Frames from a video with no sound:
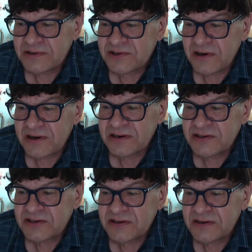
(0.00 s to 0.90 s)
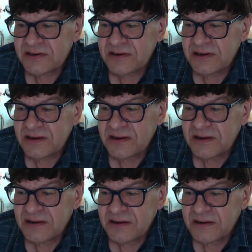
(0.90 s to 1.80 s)
charge
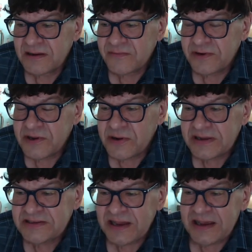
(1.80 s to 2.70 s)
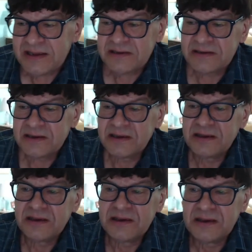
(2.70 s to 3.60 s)
for U S A.
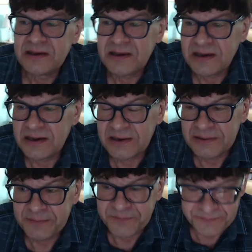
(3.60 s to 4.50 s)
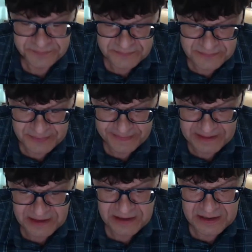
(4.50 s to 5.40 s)
Um,
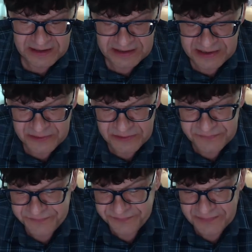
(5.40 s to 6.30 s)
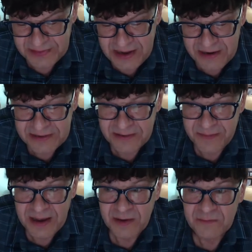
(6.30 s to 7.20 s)
you know, talking
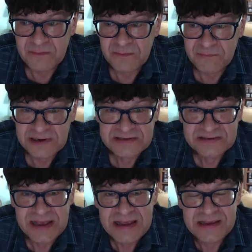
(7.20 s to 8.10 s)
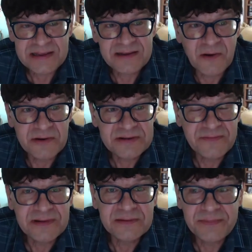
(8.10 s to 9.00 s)
about risk-taking, going to the
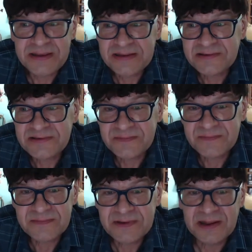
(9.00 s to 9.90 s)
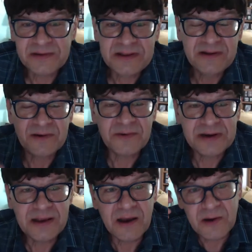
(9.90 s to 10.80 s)
Philippines, you know, you don't want
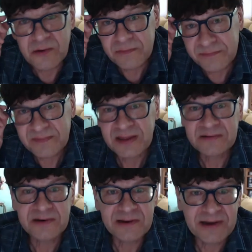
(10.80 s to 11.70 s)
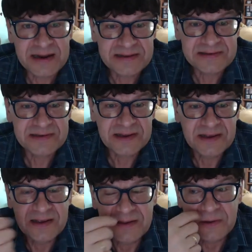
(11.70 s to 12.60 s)
to go and regret it.
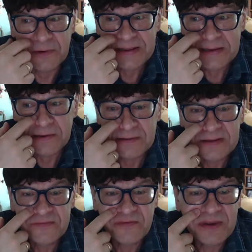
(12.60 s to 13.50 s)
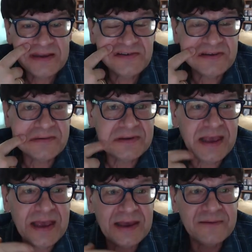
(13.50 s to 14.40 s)
You want to get all the information you
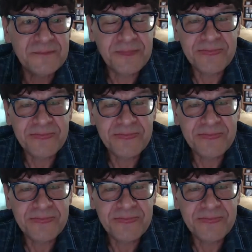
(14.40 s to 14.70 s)
can.